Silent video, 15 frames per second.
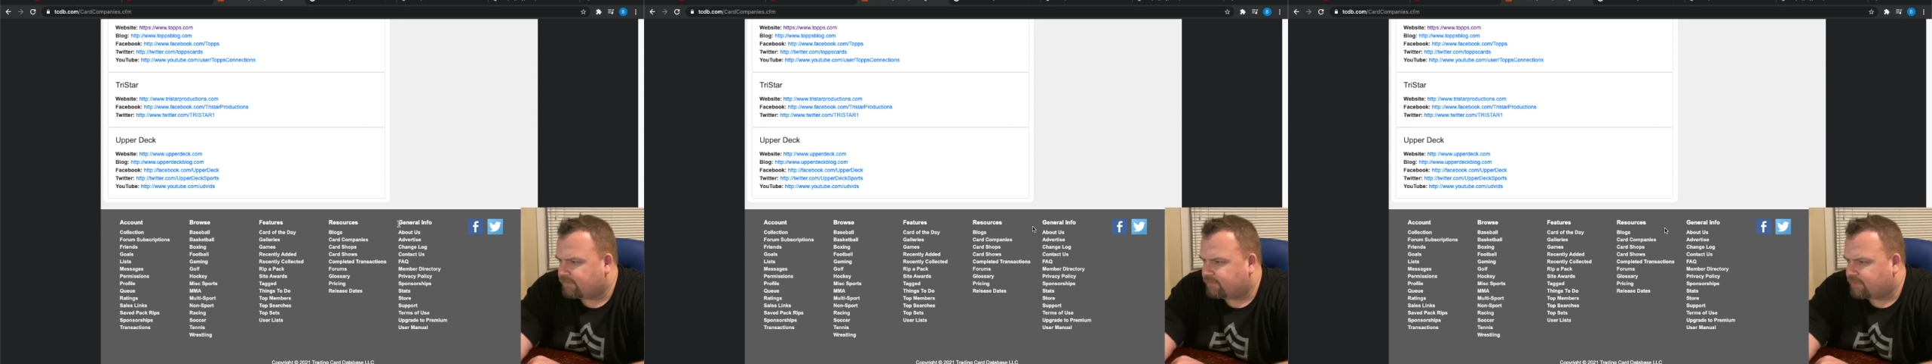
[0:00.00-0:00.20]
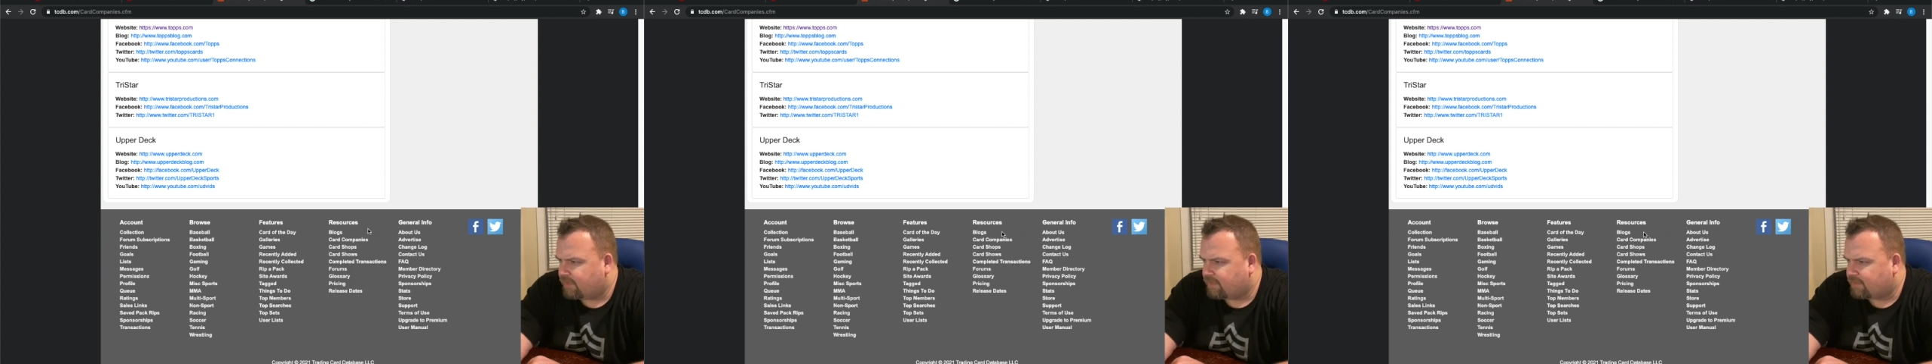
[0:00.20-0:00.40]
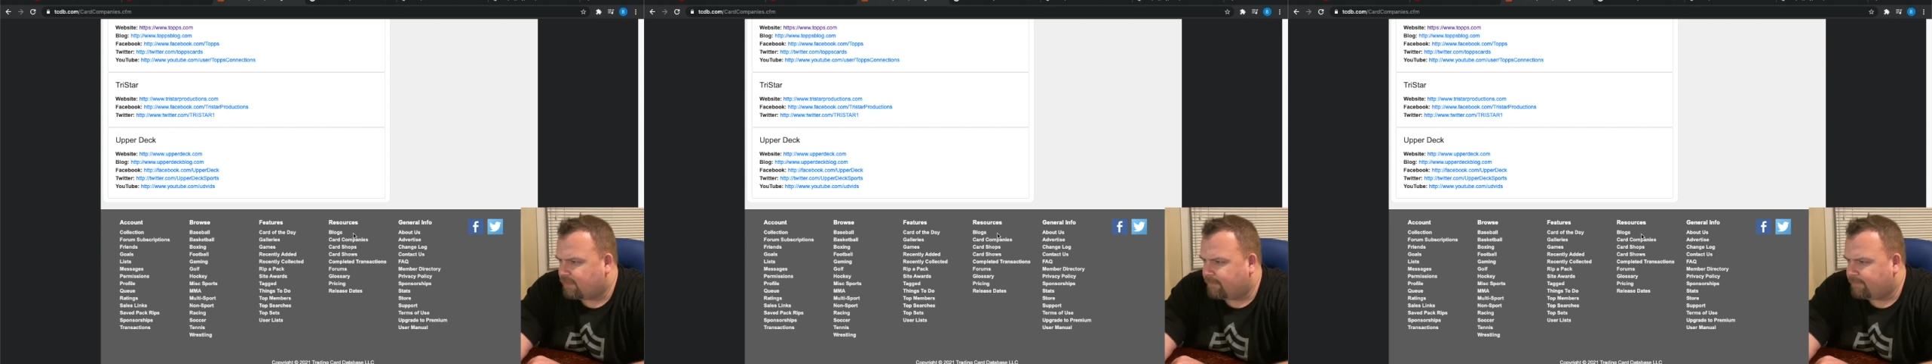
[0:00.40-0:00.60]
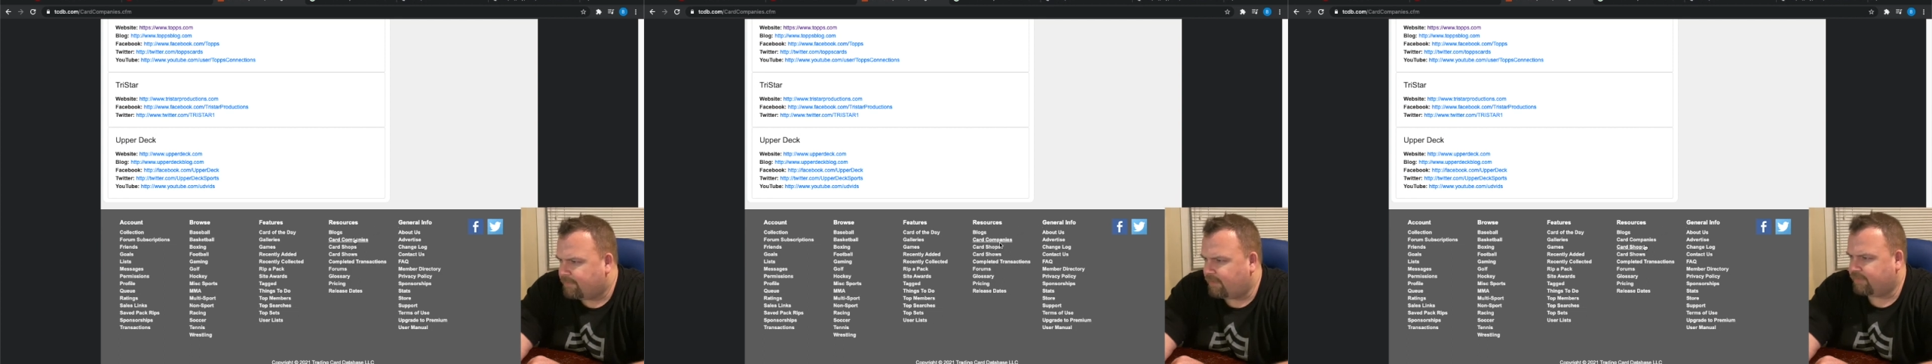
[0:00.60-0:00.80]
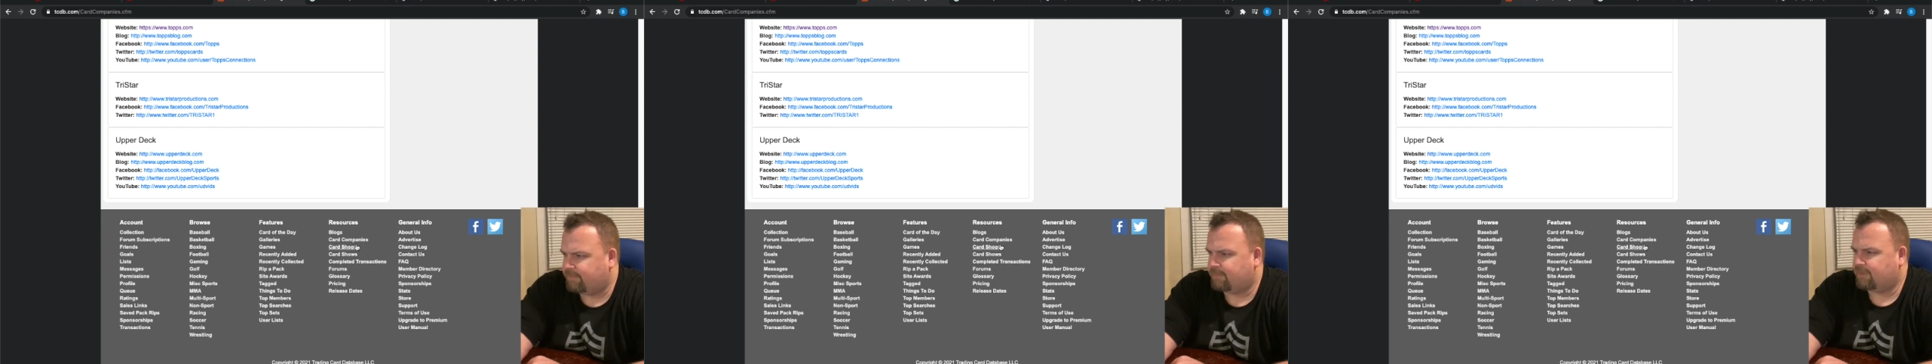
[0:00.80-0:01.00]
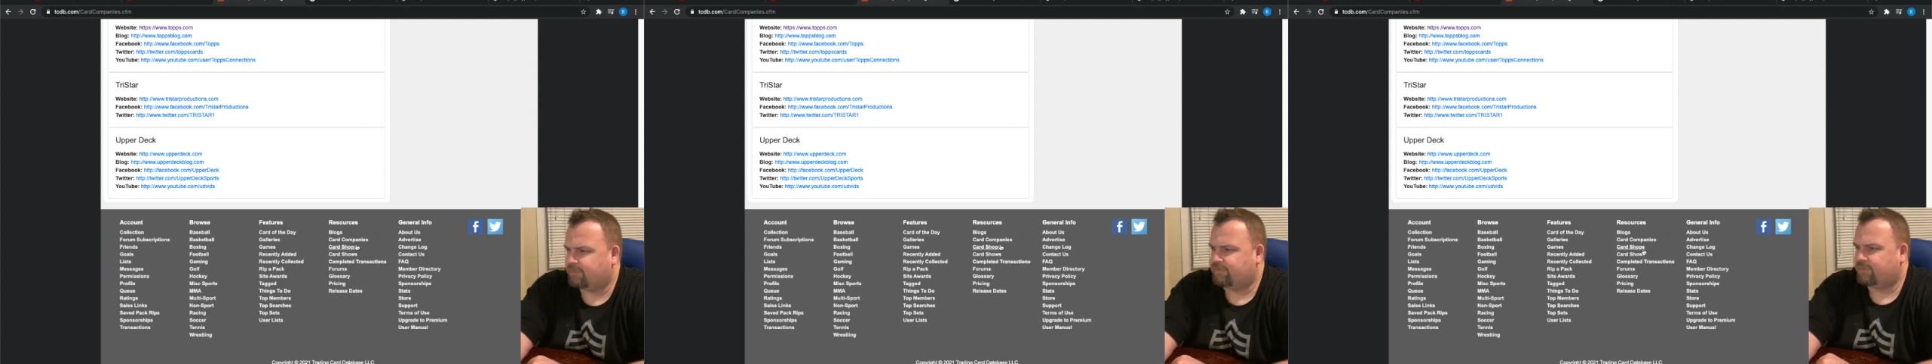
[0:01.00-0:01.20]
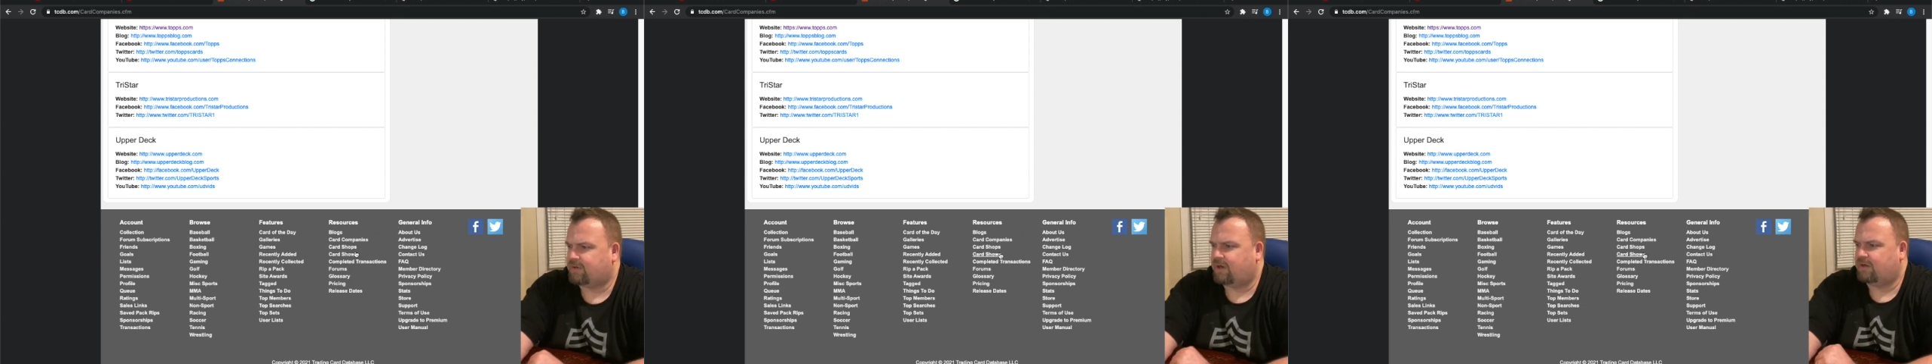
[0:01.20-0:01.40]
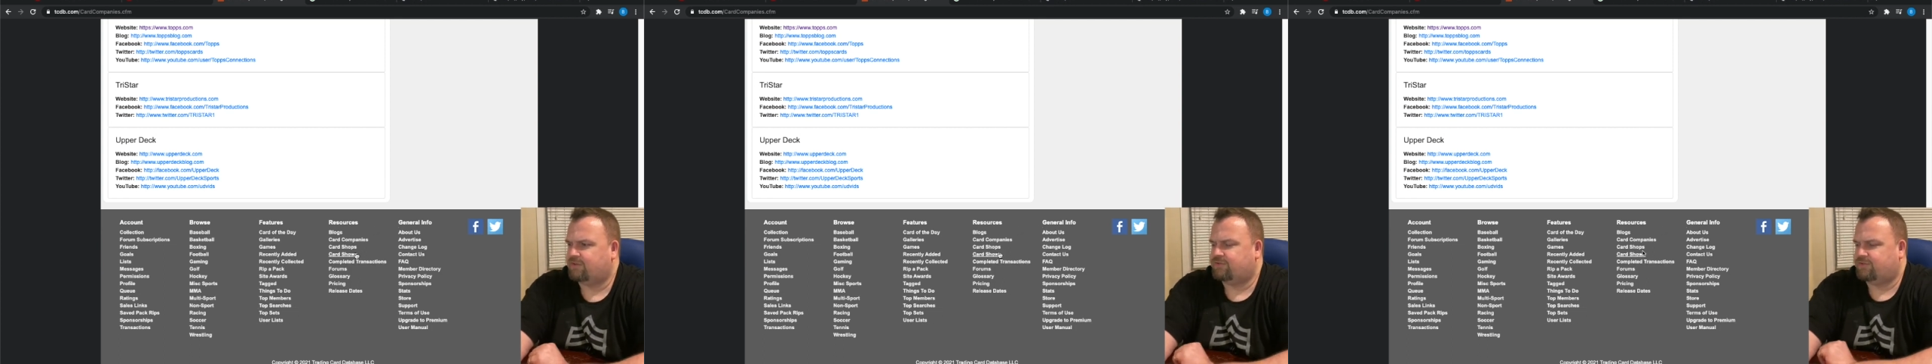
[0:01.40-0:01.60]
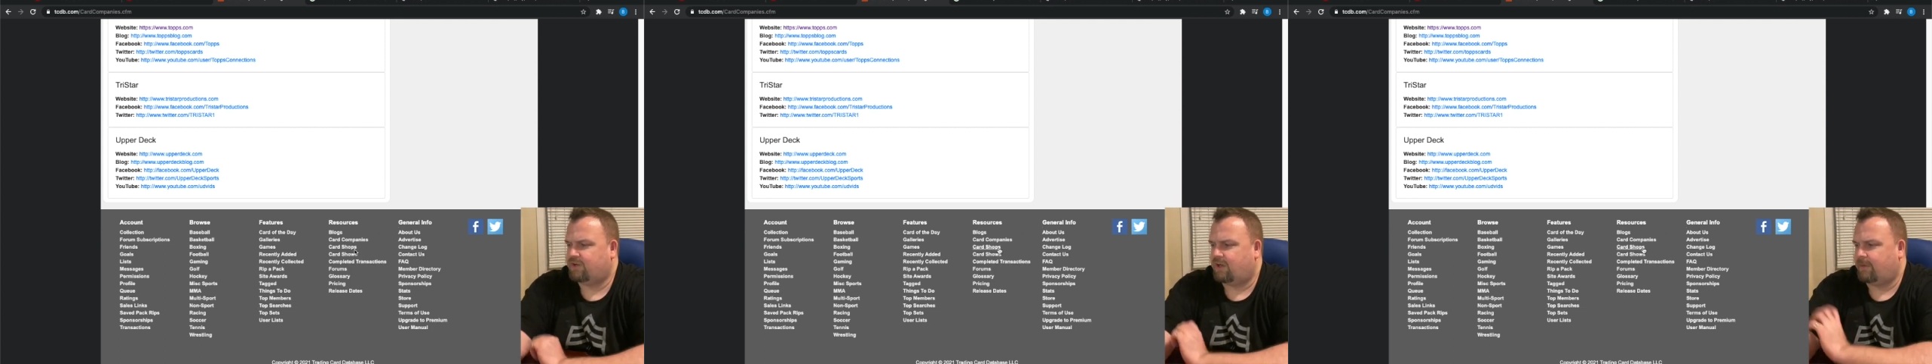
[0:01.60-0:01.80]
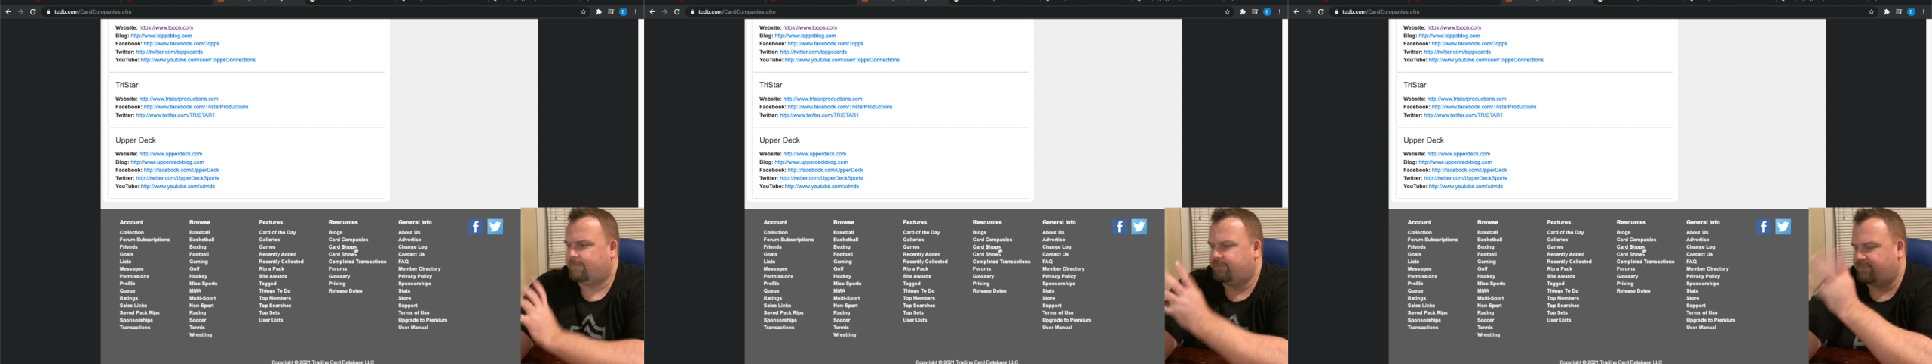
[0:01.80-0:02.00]
Card company, there we go. So card
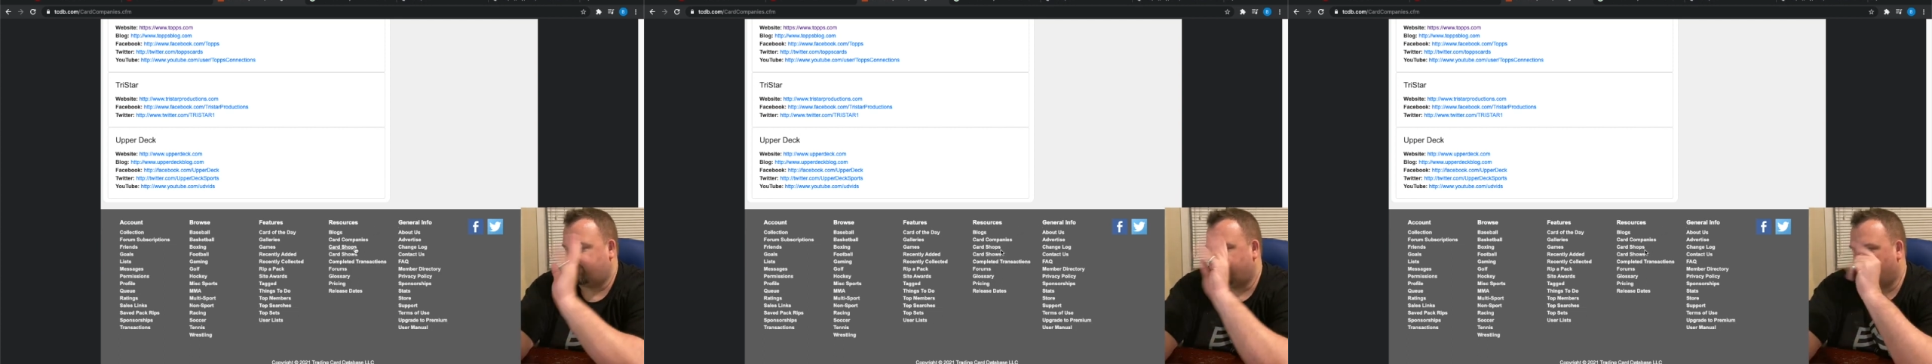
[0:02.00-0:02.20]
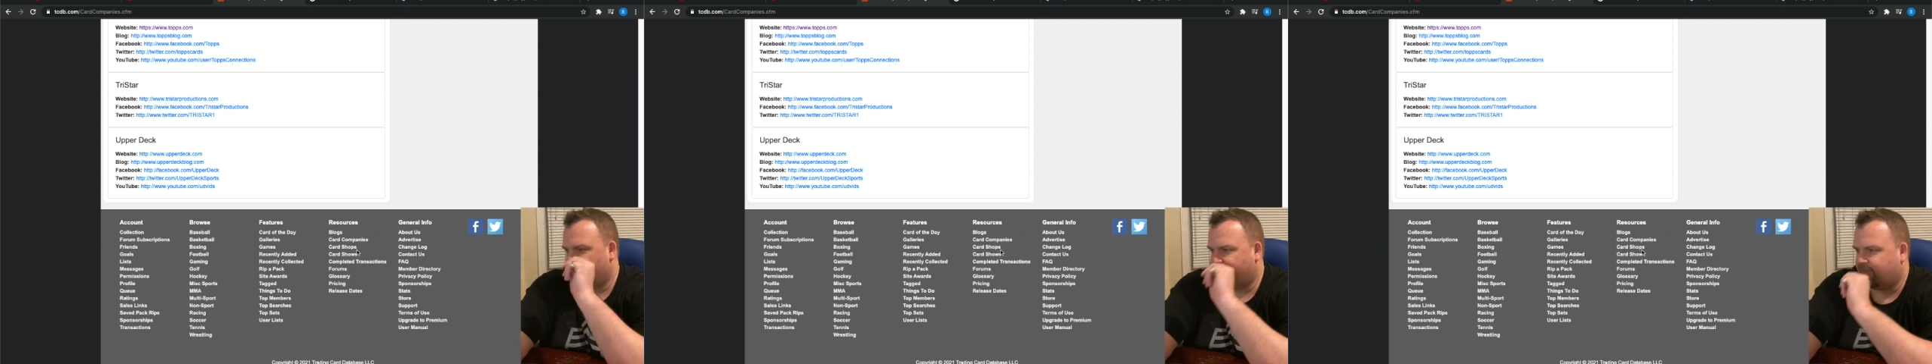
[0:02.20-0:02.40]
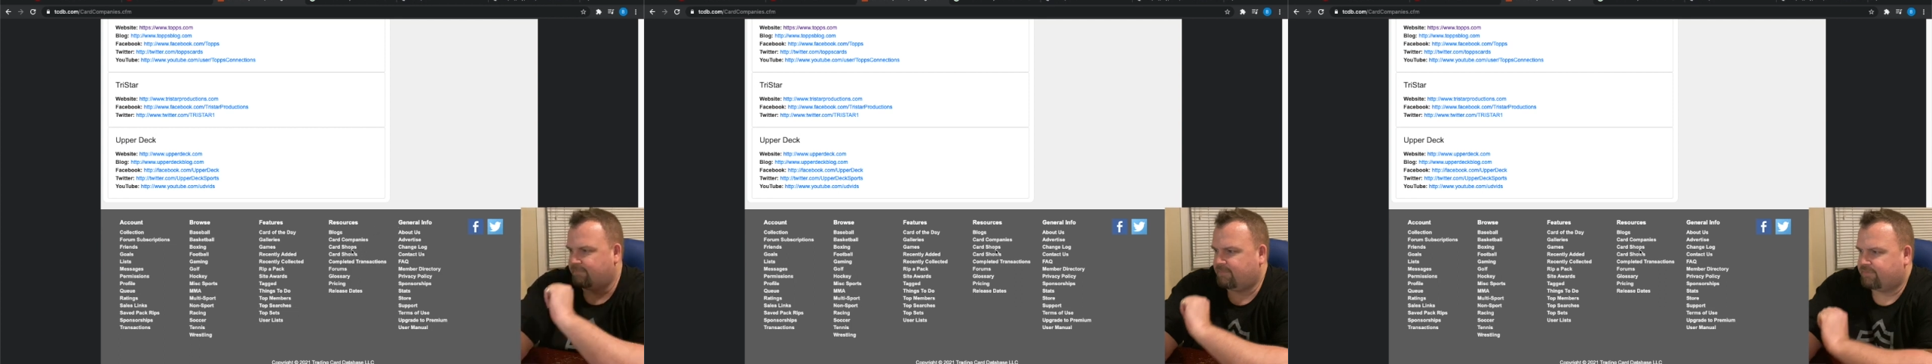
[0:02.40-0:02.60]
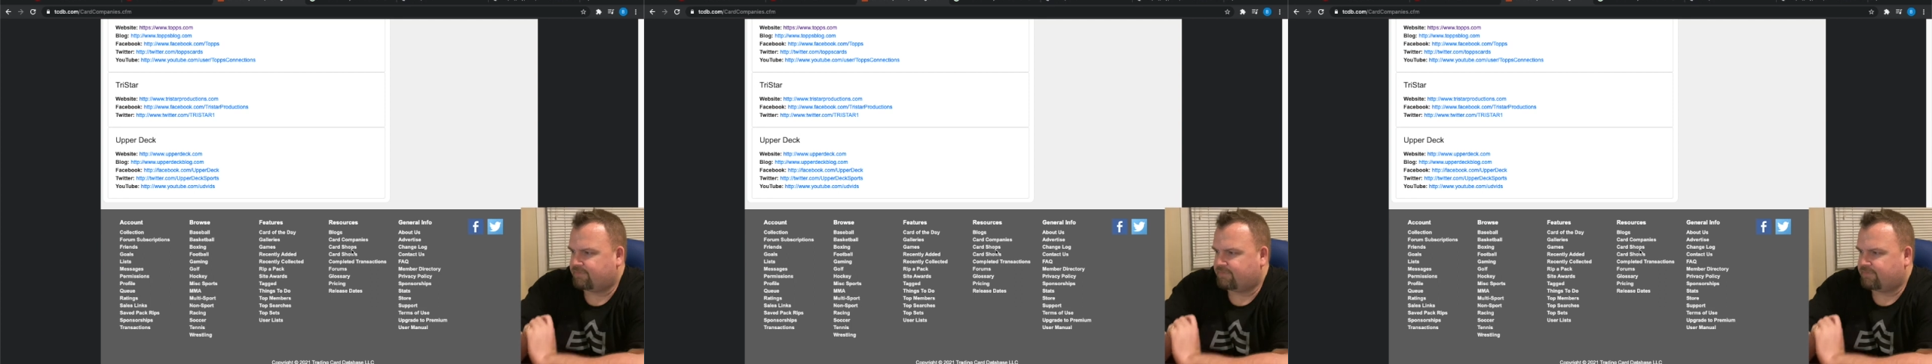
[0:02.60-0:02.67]
shops, it's obvious.